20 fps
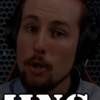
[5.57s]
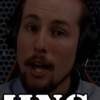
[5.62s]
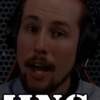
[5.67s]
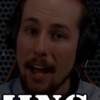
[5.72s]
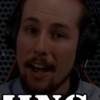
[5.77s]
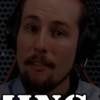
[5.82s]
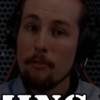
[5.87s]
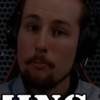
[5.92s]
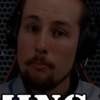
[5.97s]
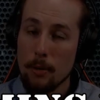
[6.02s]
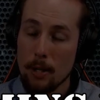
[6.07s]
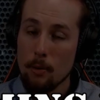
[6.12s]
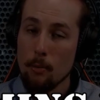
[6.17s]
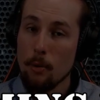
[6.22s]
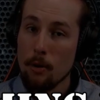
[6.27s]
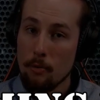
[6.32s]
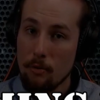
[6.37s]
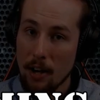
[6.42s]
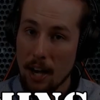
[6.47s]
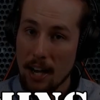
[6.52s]
have been
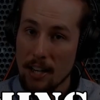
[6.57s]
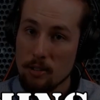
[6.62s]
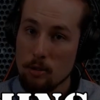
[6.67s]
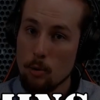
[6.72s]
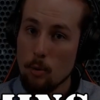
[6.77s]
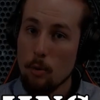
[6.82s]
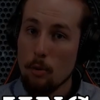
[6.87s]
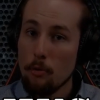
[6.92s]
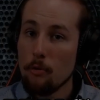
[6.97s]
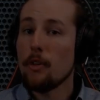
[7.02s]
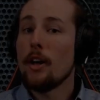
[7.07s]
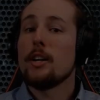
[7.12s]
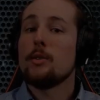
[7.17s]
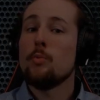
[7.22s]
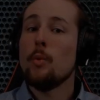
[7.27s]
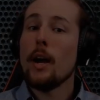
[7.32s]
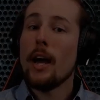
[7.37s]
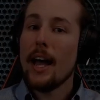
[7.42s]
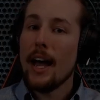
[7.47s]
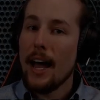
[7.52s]
revised to reflect
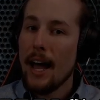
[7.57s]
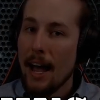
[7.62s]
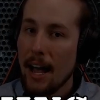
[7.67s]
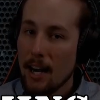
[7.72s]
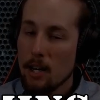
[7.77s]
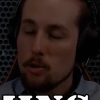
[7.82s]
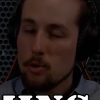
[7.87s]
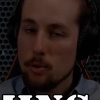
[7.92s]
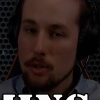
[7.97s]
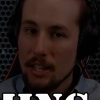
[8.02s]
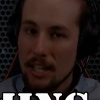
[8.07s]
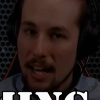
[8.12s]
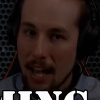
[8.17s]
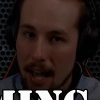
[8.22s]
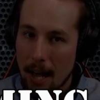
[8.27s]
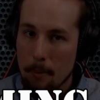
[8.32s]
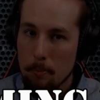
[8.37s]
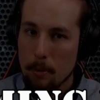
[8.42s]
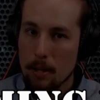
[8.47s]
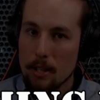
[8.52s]
what actually
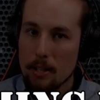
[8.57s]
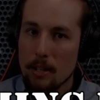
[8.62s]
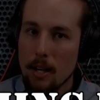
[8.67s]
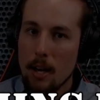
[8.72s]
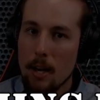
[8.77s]
happened.